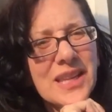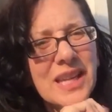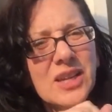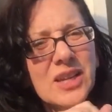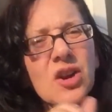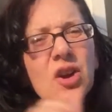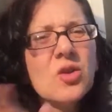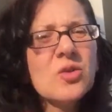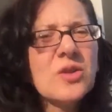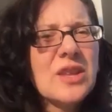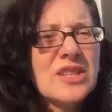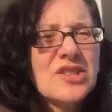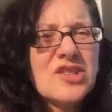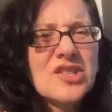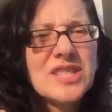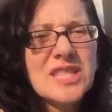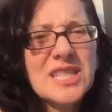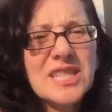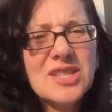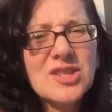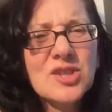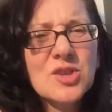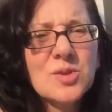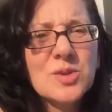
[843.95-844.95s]
Like, oh, they just
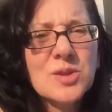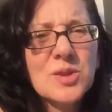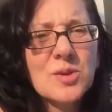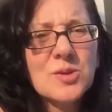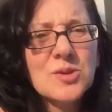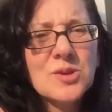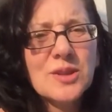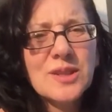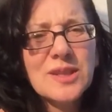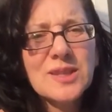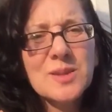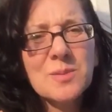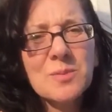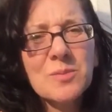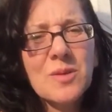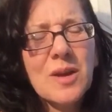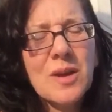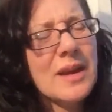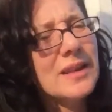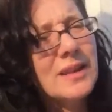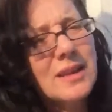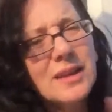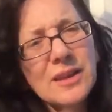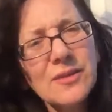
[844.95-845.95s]
didn't do socialism
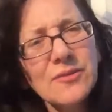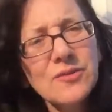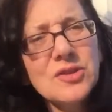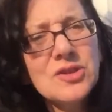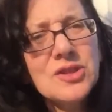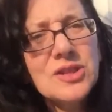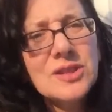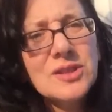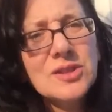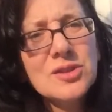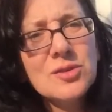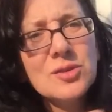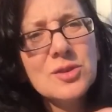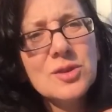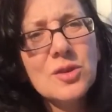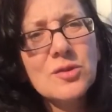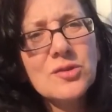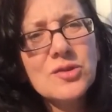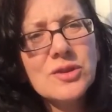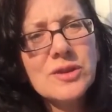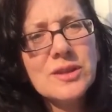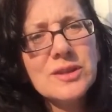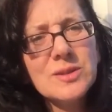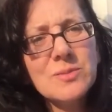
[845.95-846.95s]
right. Like, if you just do
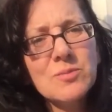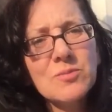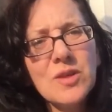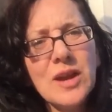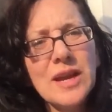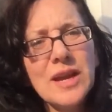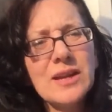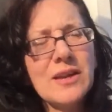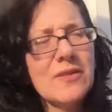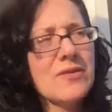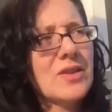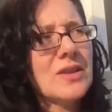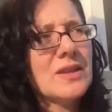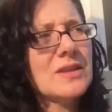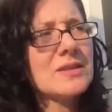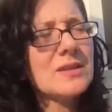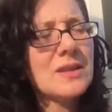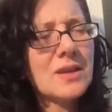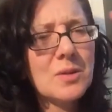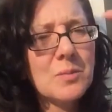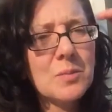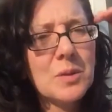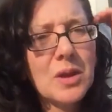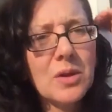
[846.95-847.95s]
socialism right, everything's
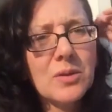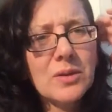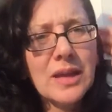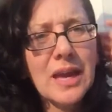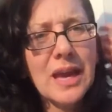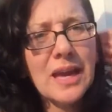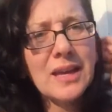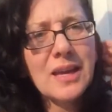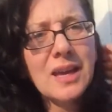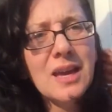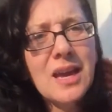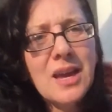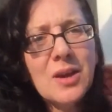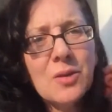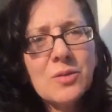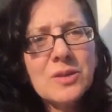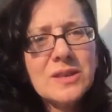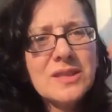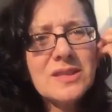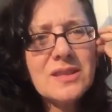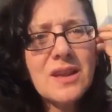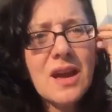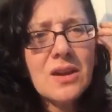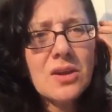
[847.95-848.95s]
going to be okay.
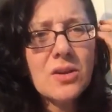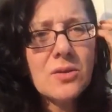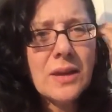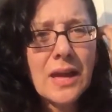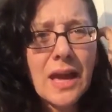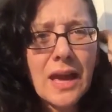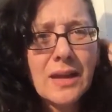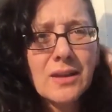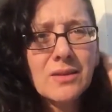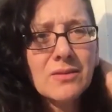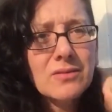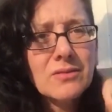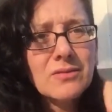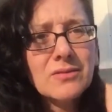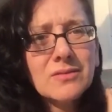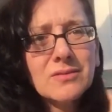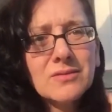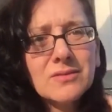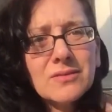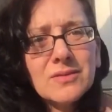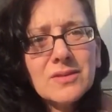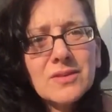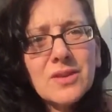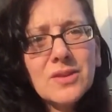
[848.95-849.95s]
Well, it's not okay.
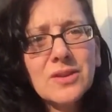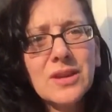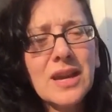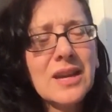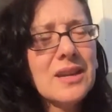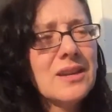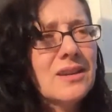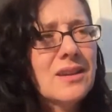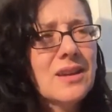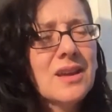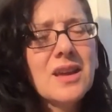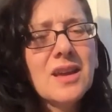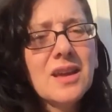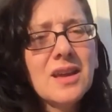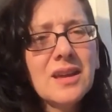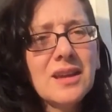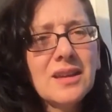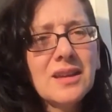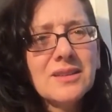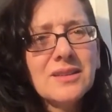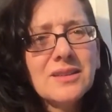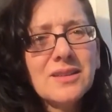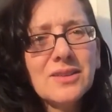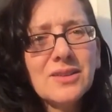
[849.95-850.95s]
Okay.
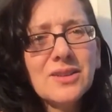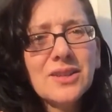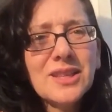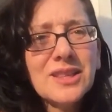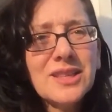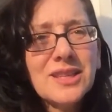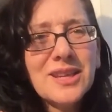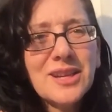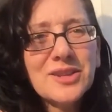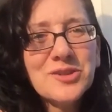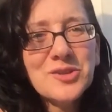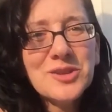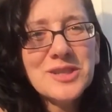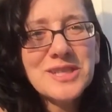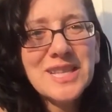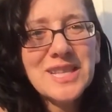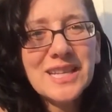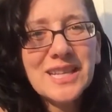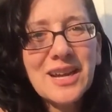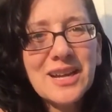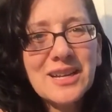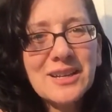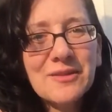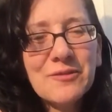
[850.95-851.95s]
Look at the countries
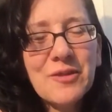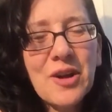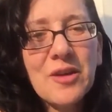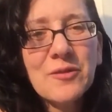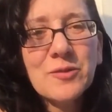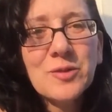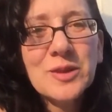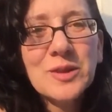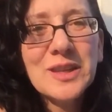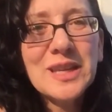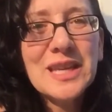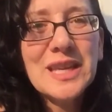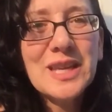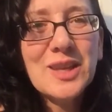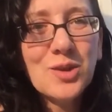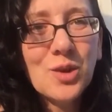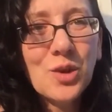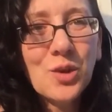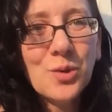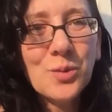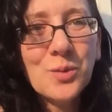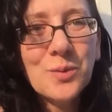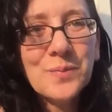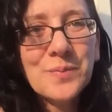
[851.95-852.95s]
that got involved in the
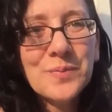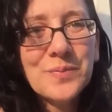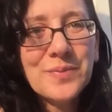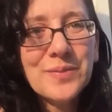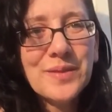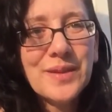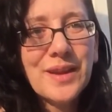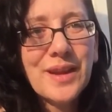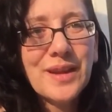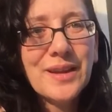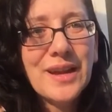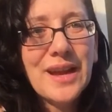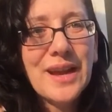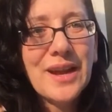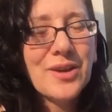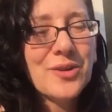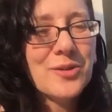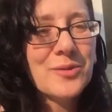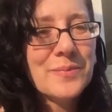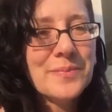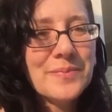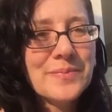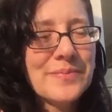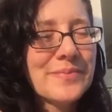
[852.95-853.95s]
EU and
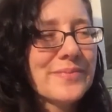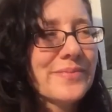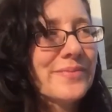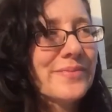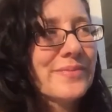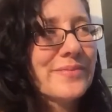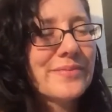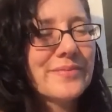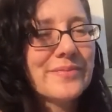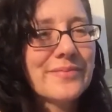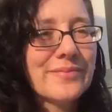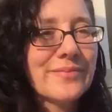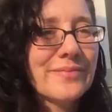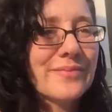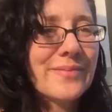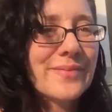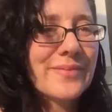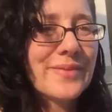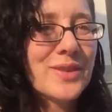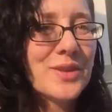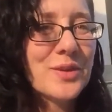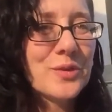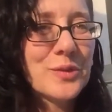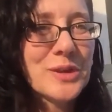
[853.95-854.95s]
how
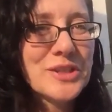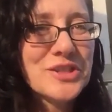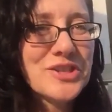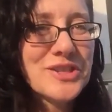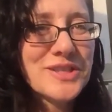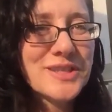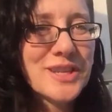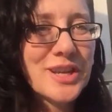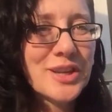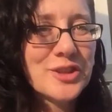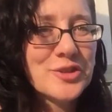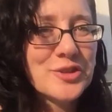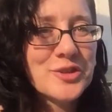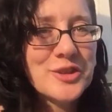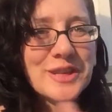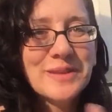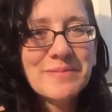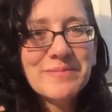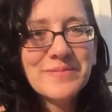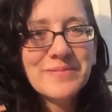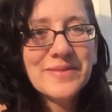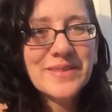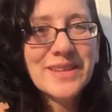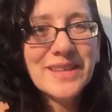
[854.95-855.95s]
the richest
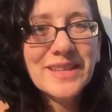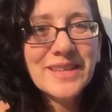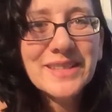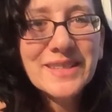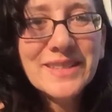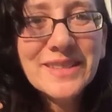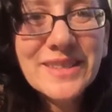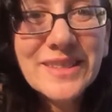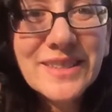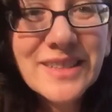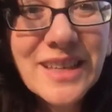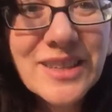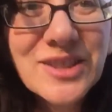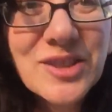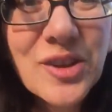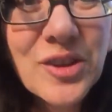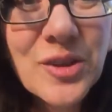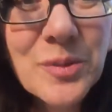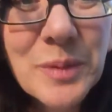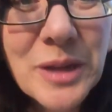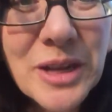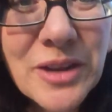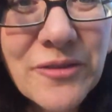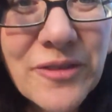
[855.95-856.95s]
country is, gets
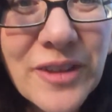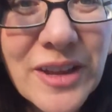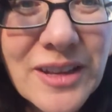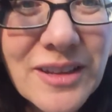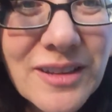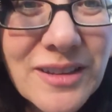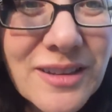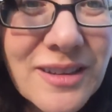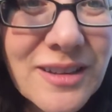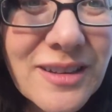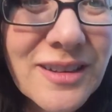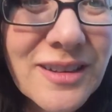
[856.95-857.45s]
all the benefit.